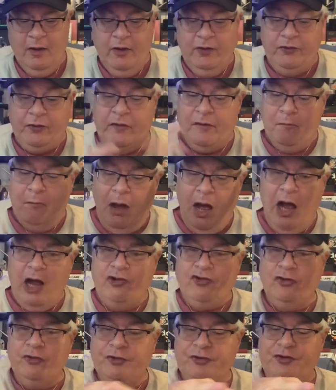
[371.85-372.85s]
So the
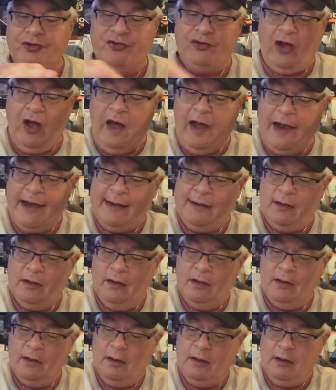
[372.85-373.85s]
modular design
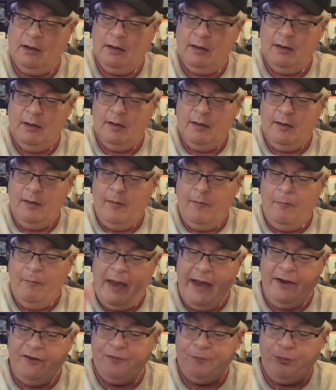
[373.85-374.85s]

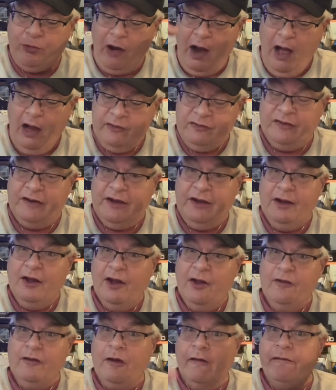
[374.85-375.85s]
makes Proxy
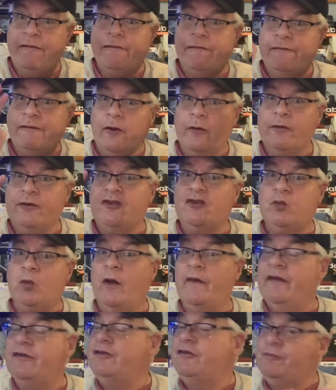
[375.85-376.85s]
the first
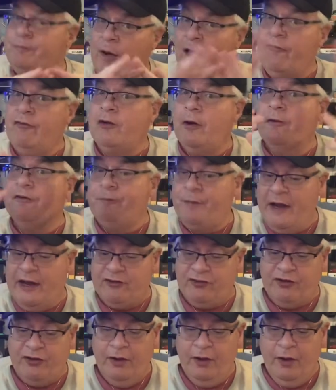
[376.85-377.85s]
one. This is Puffco's
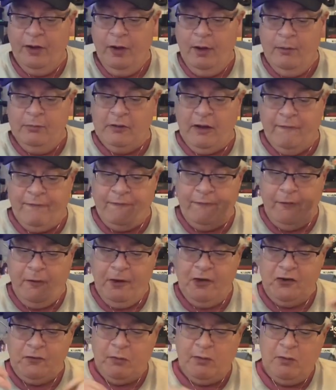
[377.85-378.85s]
pitch the
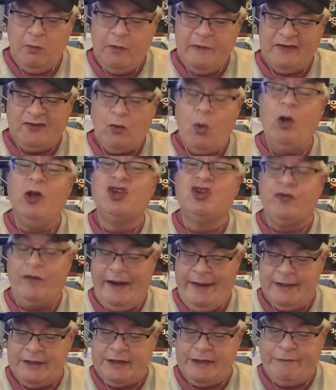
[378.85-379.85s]
first one, what's called
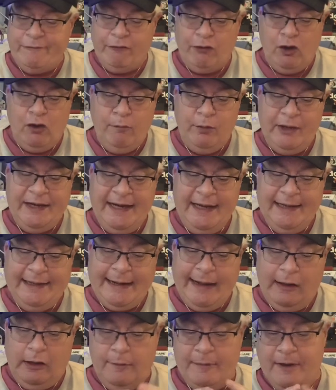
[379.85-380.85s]
transferable heating
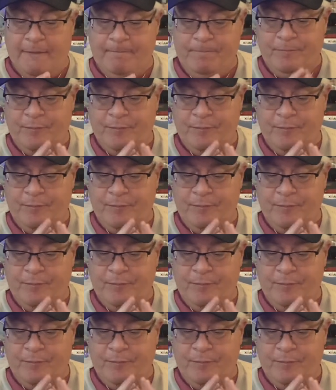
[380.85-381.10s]
element.